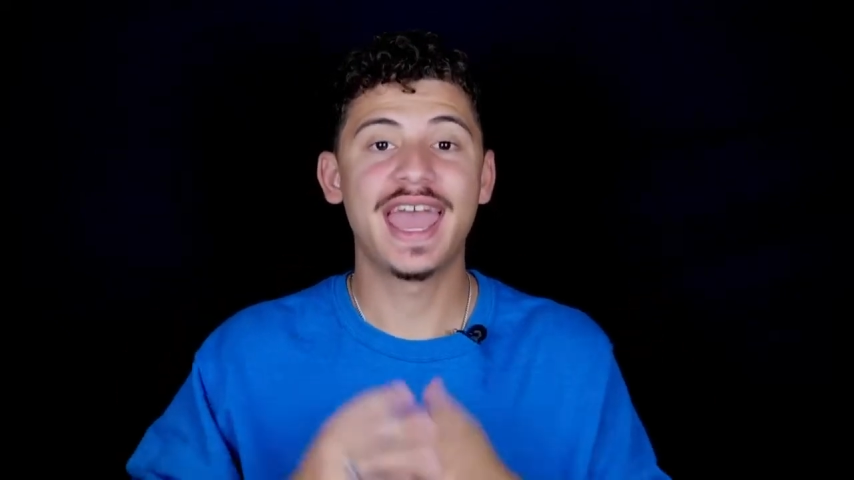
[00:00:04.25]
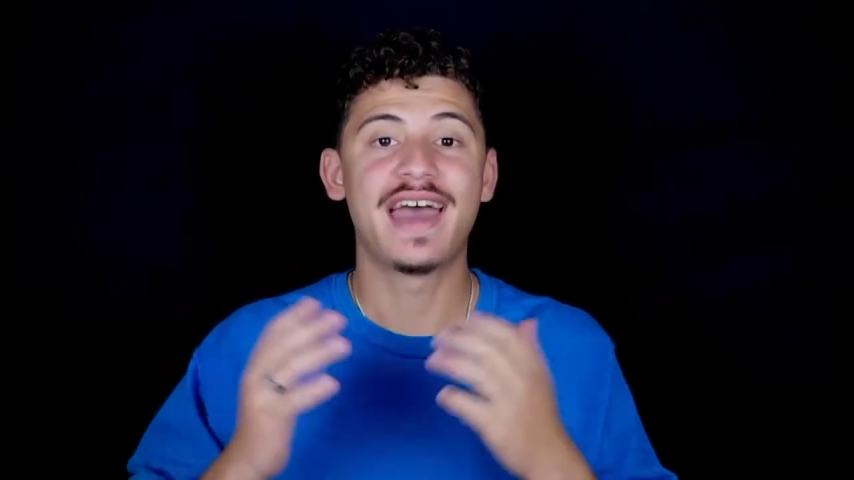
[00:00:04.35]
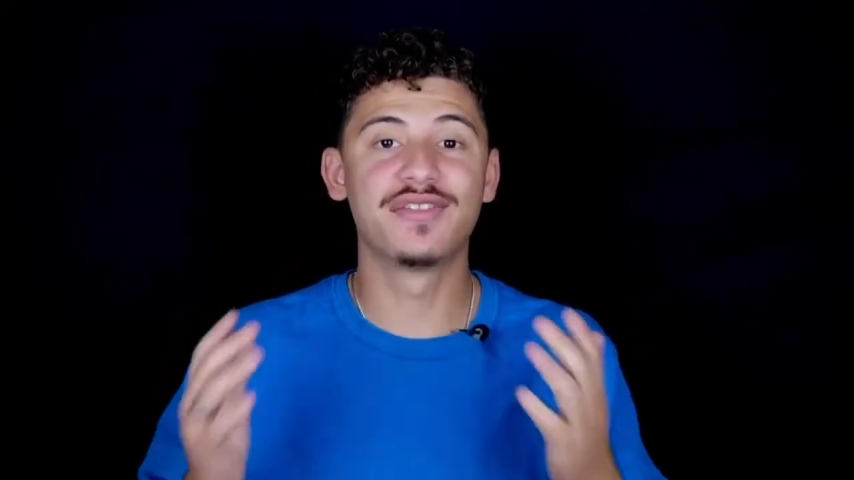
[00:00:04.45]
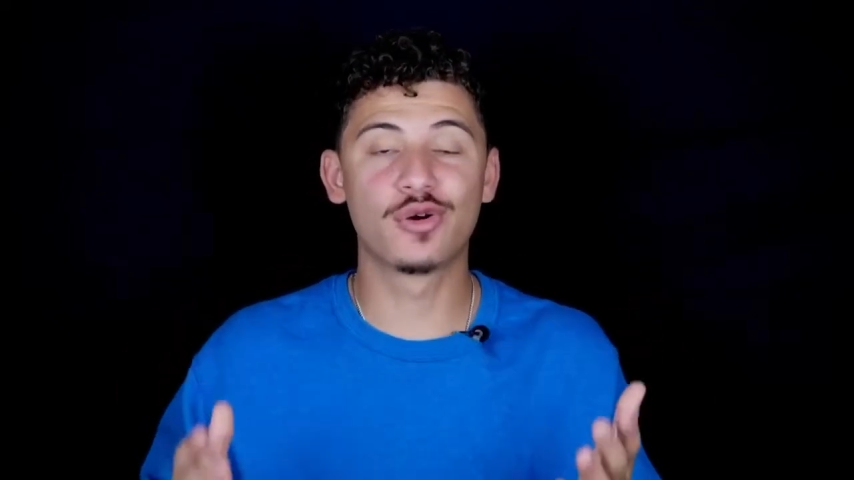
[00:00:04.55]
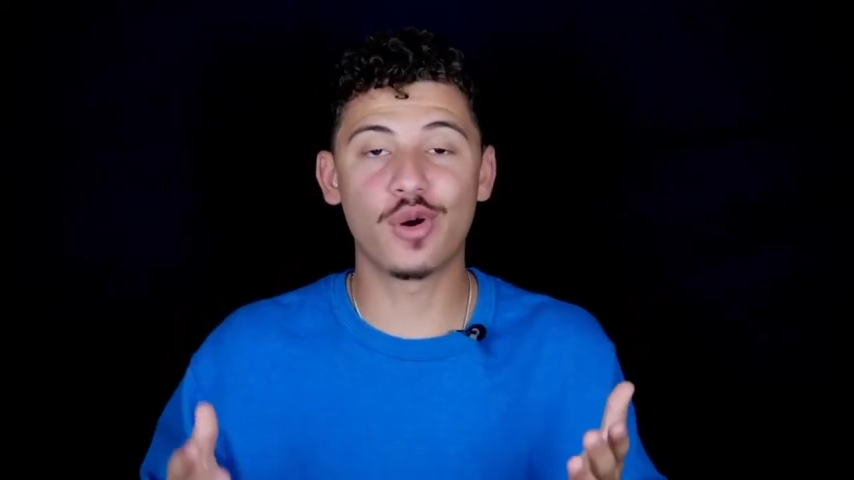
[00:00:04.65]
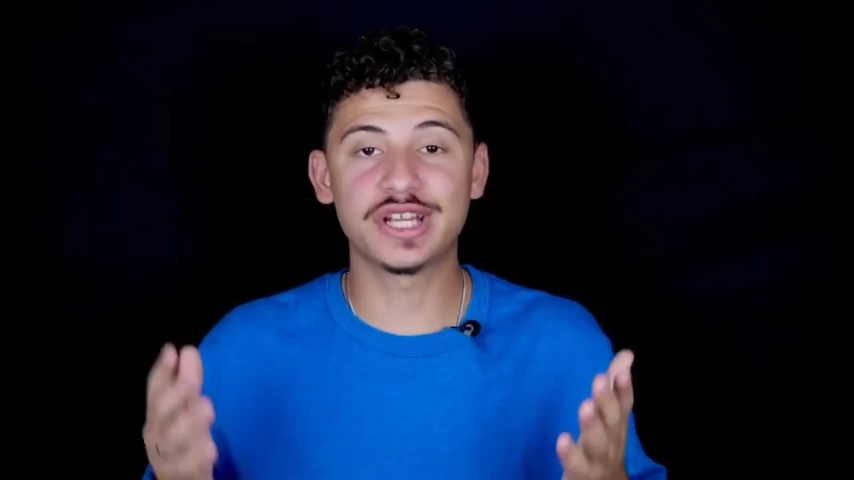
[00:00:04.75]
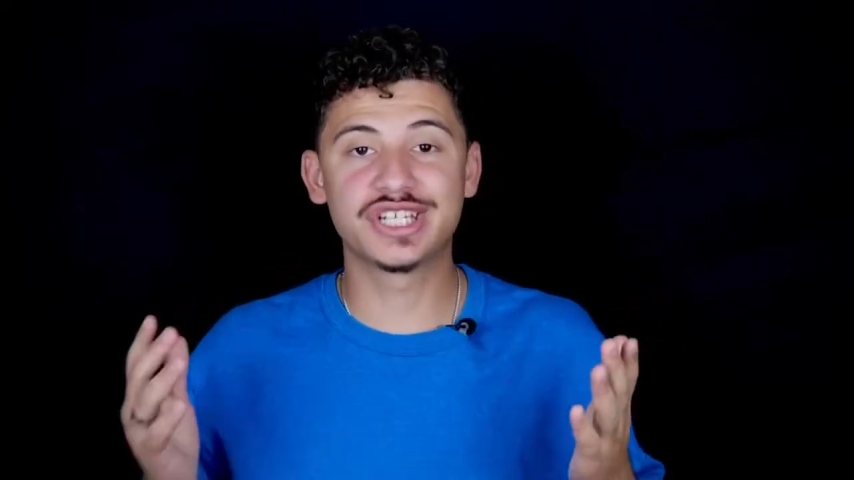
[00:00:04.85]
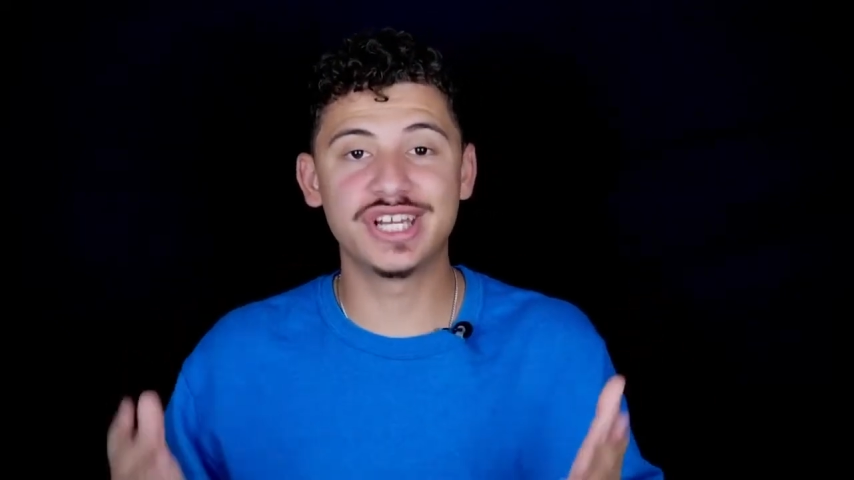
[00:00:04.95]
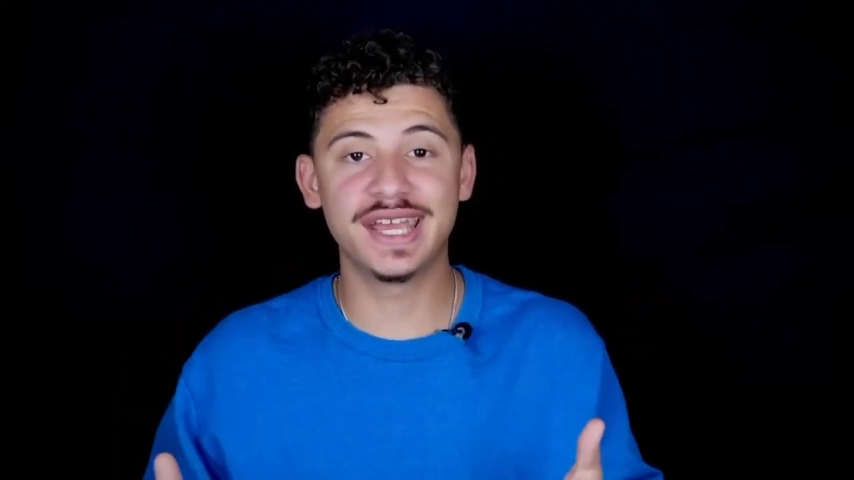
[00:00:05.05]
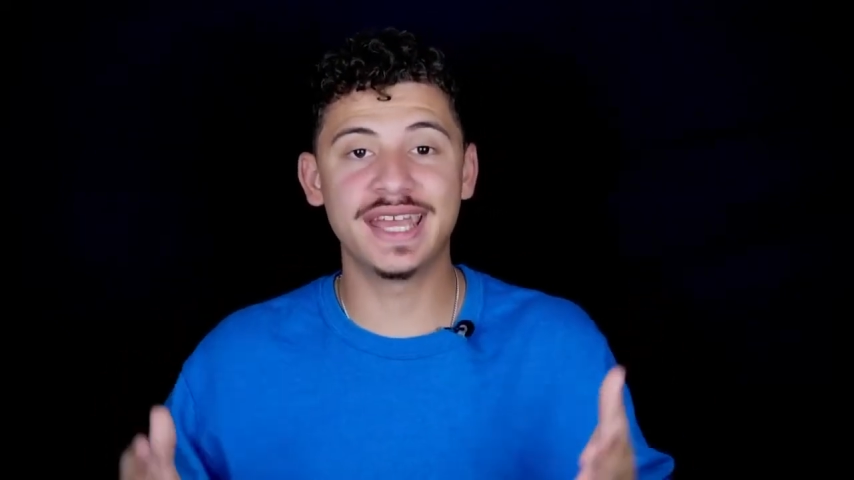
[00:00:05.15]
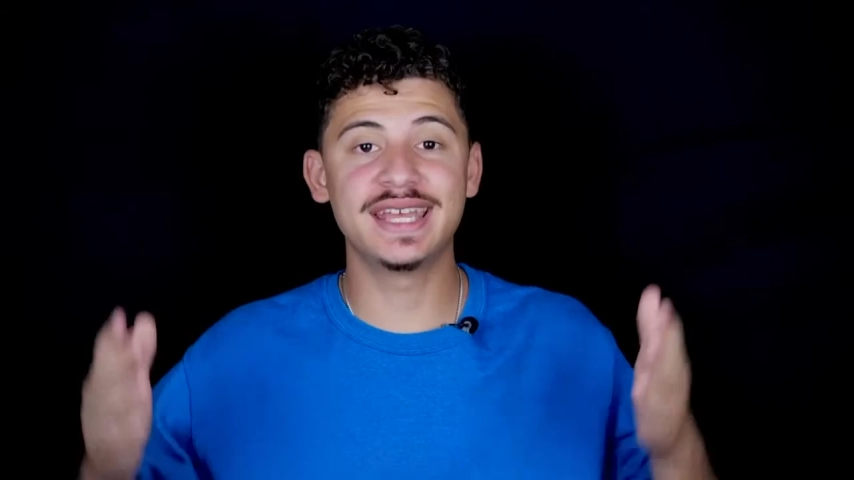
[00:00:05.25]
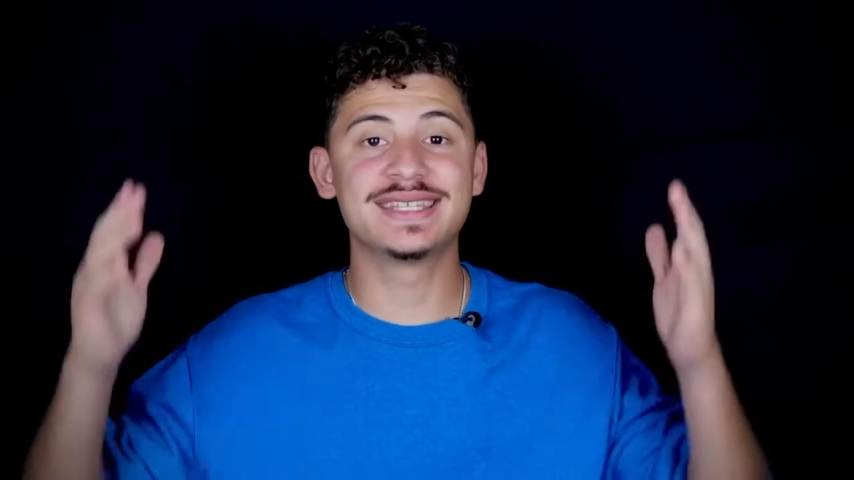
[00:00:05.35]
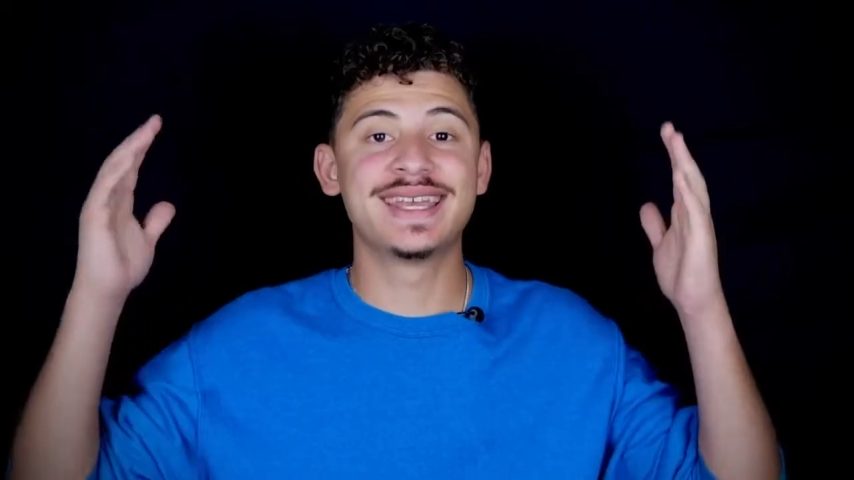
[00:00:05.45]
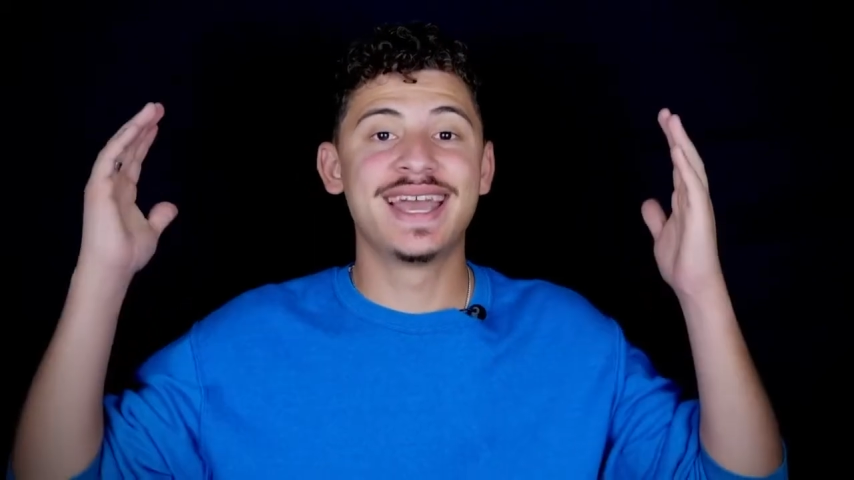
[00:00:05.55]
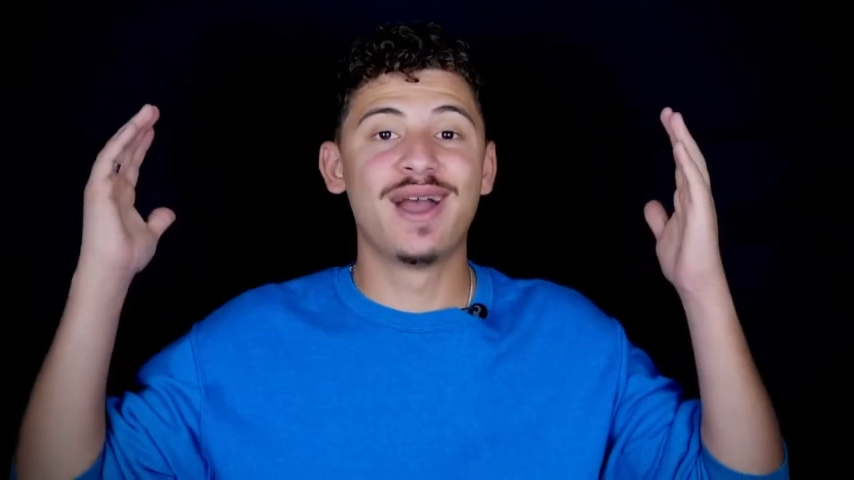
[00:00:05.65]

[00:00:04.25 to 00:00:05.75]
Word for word: And the question is